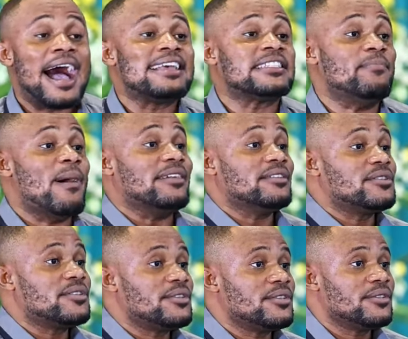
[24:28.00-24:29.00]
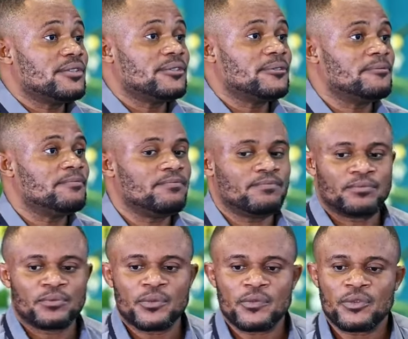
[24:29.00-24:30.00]
Husbands
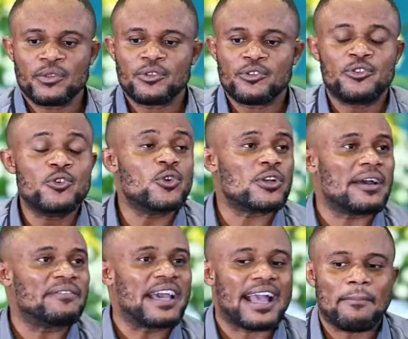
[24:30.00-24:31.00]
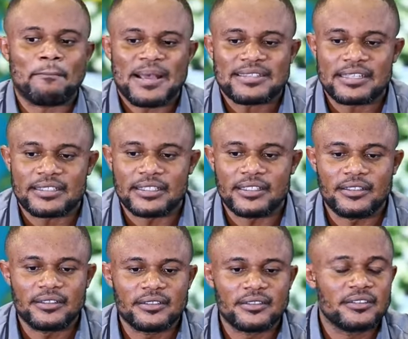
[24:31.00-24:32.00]
do not have the capacity
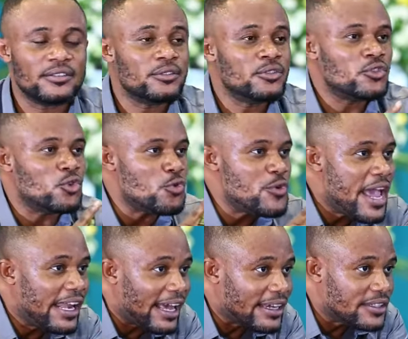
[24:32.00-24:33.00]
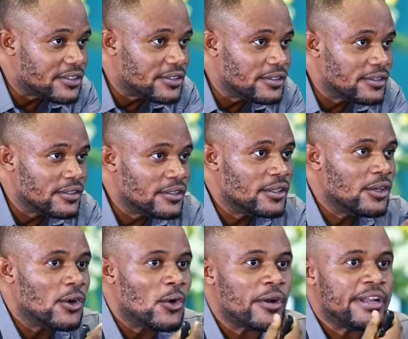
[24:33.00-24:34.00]
to realize
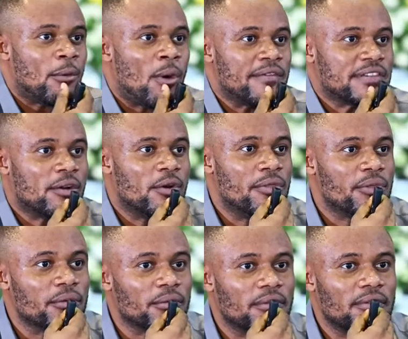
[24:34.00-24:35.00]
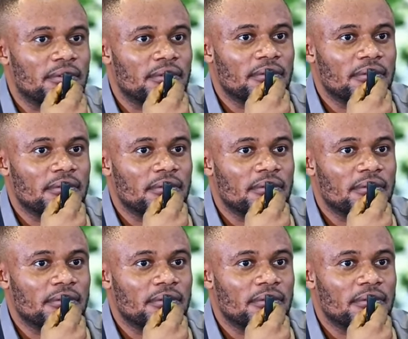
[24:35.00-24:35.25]
what their wives are going through.